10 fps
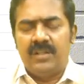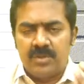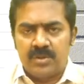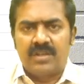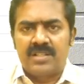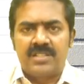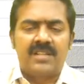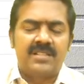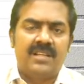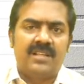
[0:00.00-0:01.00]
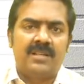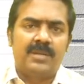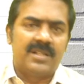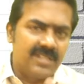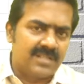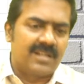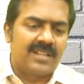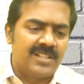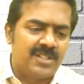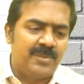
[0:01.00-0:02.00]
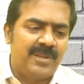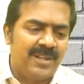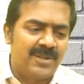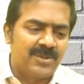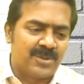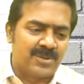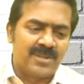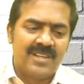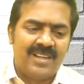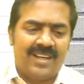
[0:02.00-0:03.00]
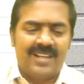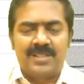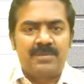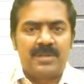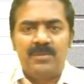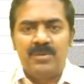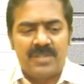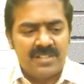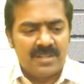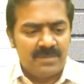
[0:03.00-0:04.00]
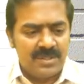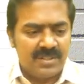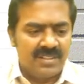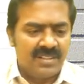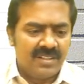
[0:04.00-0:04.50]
you should not charge anything because he's not consuming any resource except some usage of machine.